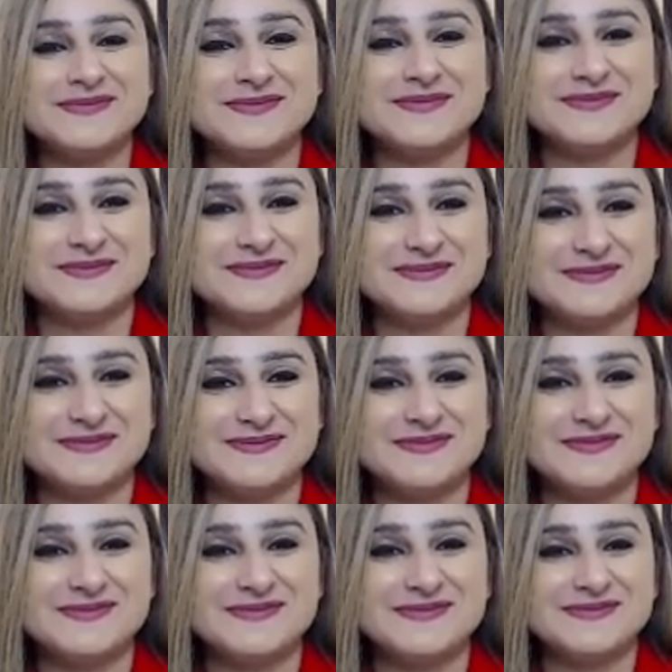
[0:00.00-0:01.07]

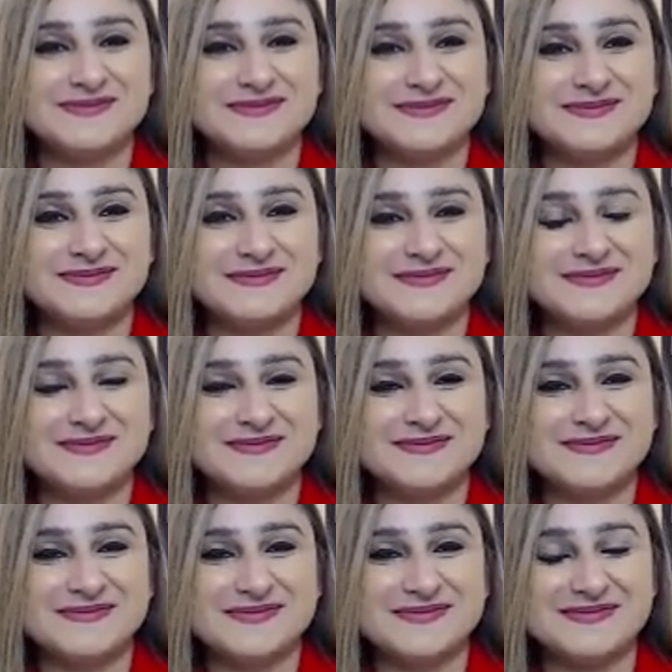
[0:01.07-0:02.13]

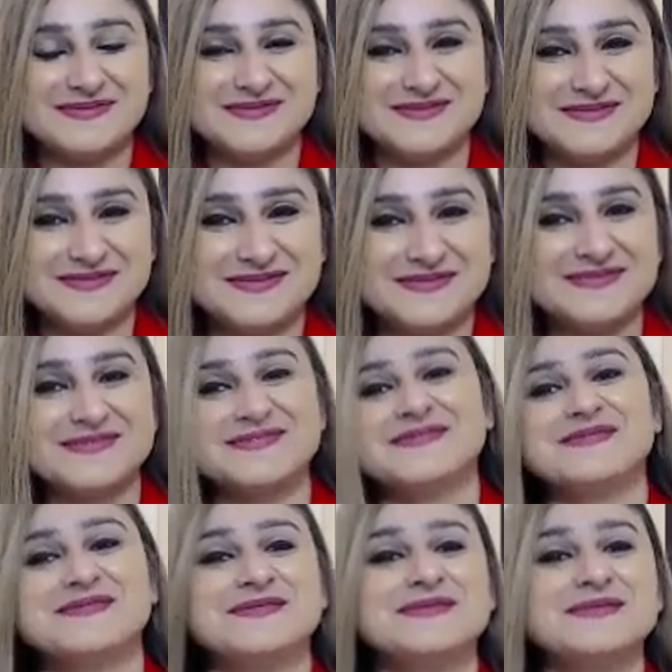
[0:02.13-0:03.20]

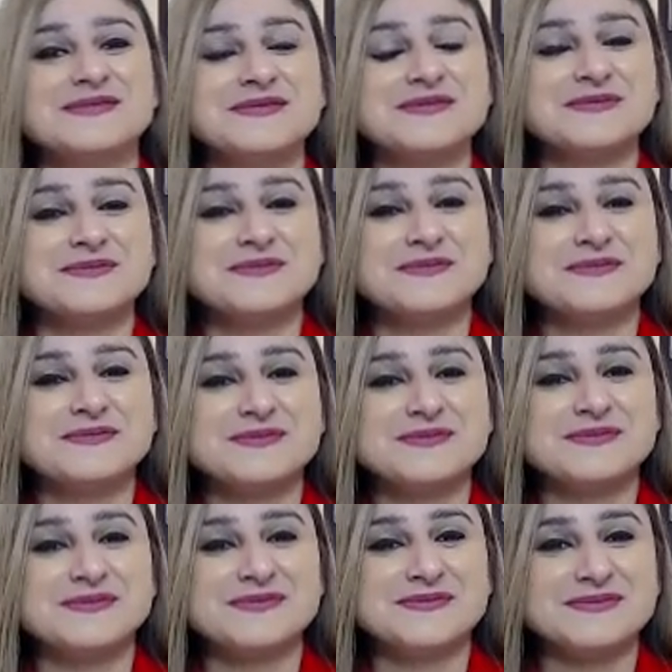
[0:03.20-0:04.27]

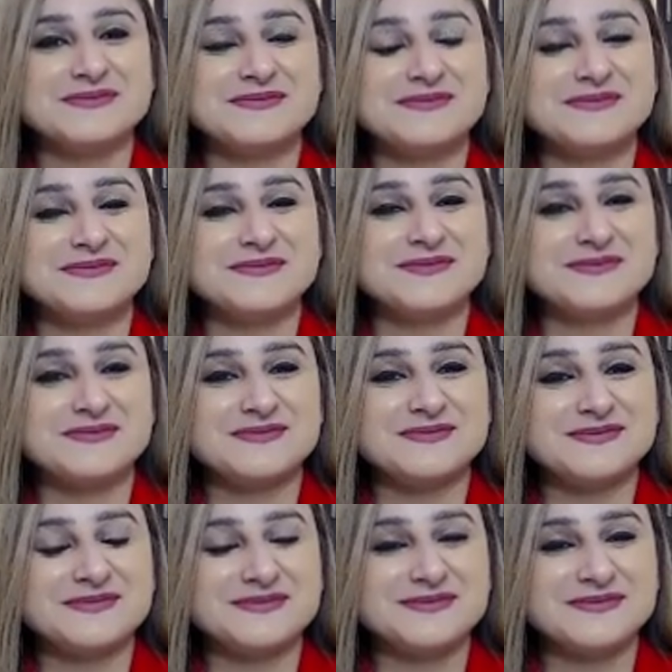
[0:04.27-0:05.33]

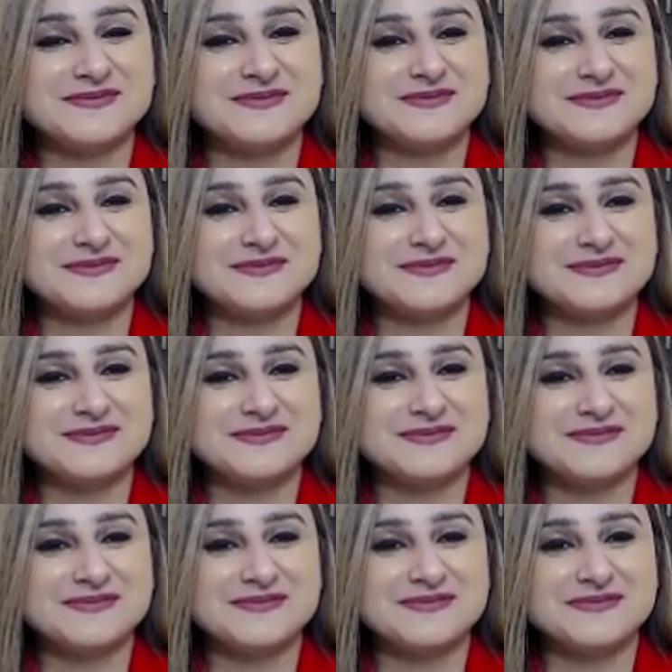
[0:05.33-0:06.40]

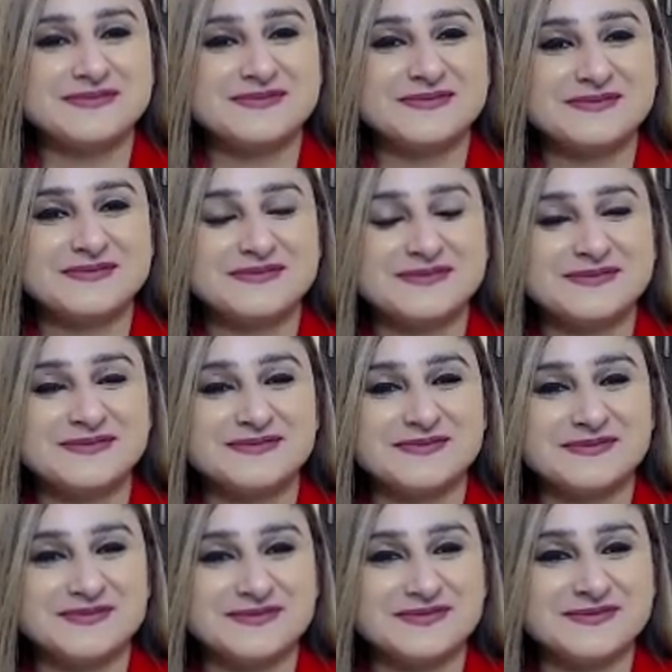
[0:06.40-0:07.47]

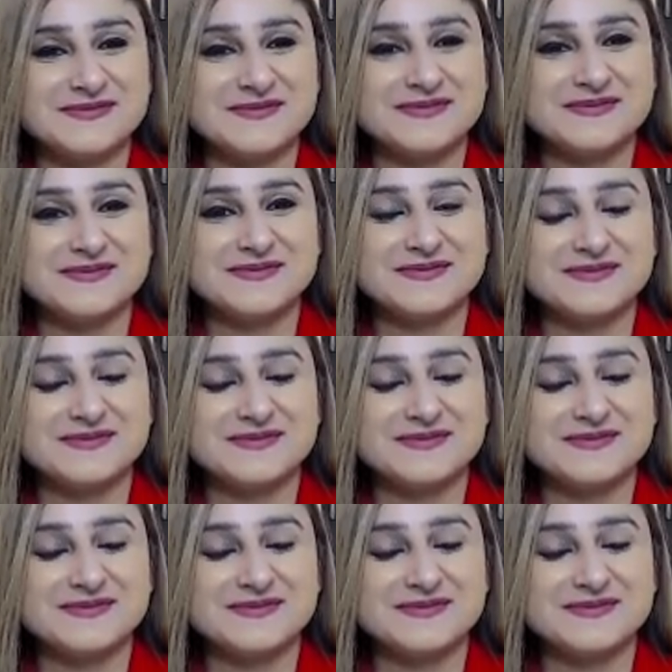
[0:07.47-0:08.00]
The person shown says nothing.